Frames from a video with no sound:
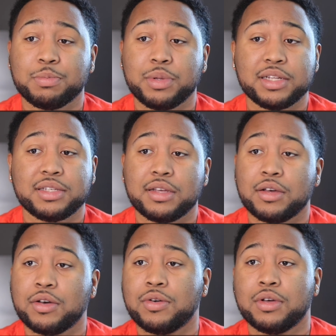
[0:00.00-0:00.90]

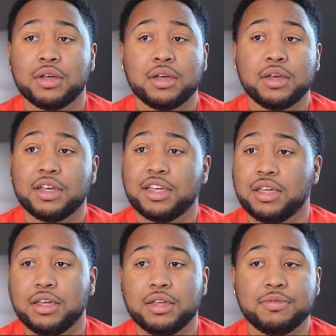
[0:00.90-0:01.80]
Bledsoe,
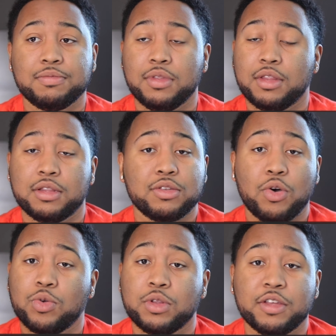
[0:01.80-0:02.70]
he
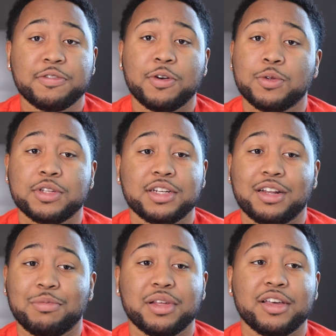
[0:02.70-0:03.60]
totally folded
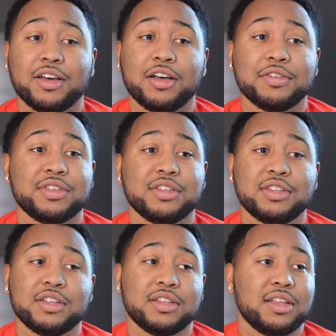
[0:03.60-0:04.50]
in the playoffs,
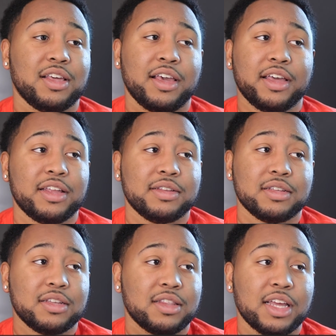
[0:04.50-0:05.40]
and
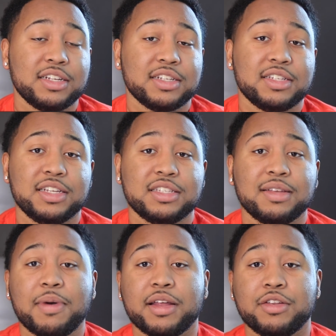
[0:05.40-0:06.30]
they just need
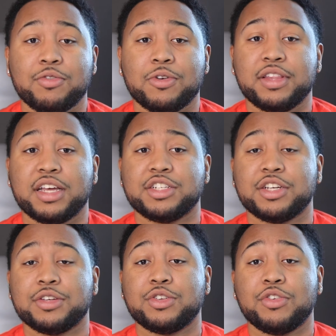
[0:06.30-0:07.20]
somebody to run that
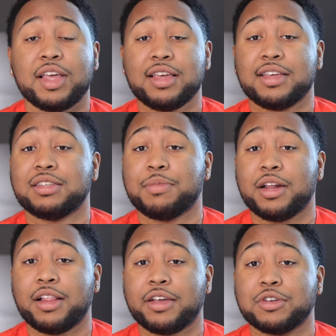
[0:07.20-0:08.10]
show. So if they can get
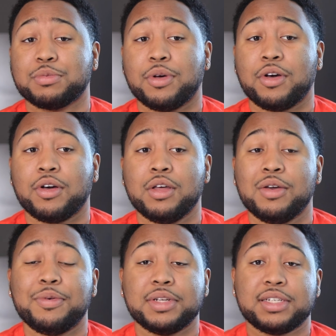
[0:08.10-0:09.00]
somebody like Chris Paul,
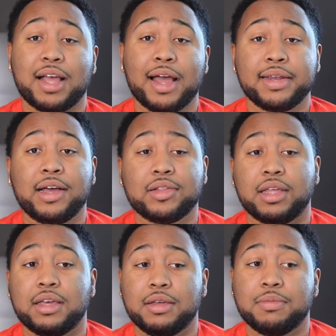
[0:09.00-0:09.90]
which I doubt
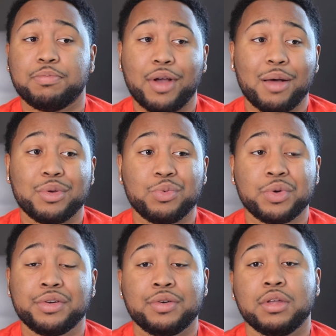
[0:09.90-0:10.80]
they probably
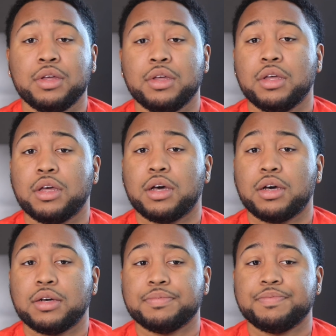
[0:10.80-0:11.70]
will,
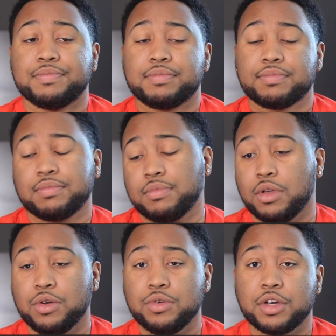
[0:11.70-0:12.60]

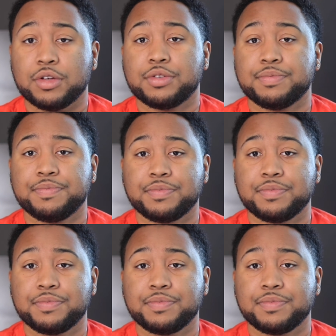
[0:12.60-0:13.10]
who knows?